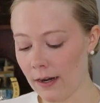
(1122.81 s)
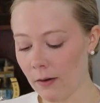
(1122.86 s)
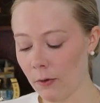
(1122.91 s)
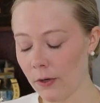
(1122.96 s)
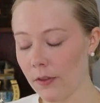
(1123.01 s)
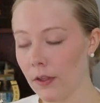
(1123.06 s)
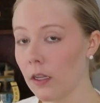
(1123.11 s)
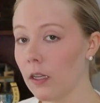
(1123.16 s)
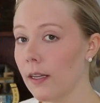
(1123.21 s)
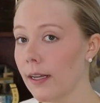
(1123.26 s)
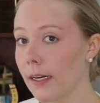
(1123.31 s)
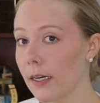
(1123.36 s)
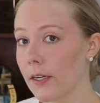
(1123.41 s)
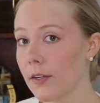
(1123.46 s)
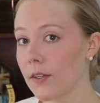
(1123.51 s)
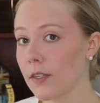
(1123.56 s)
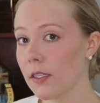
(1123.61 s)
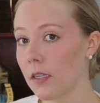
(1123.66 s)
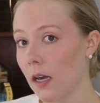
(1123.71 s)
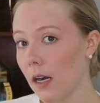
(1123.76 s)
Now, where the
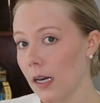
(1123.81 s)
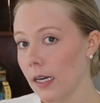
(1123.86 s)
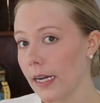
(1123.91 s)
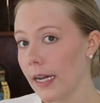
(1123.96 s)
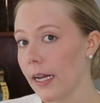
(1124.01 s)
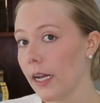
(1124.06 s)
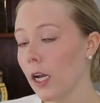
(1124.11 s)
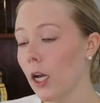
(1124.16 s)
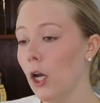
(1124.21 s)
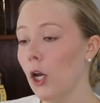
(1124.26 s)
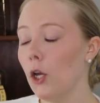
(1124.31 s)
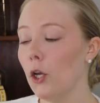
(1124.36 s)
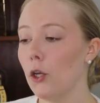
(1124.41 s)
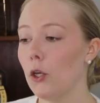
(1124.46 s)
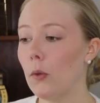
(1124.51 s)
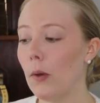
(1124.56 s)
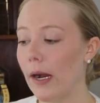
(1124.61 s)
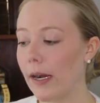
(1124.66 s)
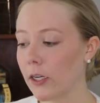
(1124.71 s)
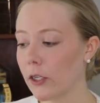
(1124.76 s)
Clarisonic,
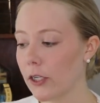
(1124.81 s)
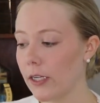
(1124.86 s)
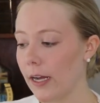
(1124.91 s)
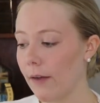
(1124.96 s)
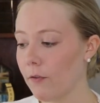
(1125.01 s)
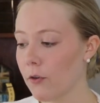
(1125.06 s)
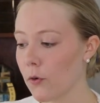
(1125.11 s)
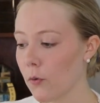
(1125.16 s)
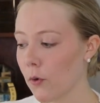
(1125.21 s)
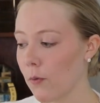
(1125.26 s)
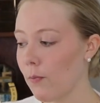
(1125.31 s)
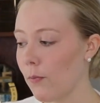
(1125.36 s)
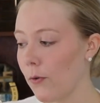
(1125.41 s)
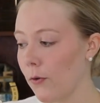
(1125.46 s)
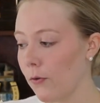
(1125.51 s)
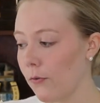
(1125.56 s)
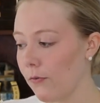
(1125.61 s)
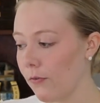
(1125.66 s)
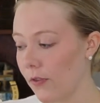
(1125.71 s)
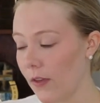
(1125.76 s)
you actually have to
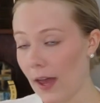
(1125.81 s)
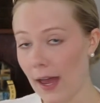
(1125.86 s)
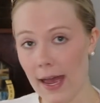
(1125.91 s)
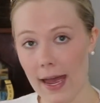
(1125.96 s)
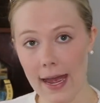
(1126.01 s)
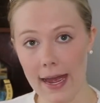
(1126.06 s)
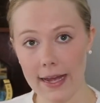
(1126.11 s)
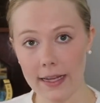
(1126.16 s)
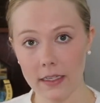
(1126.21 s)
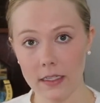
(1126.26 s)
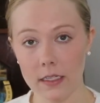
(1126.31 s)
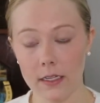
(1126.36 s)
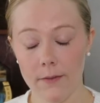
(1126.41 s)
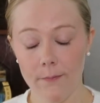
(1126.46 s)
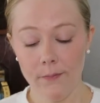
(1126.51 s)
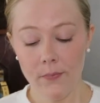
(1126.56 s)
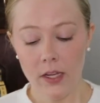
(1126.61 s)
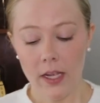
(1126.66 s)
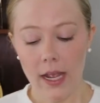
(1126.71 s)
remove the heads.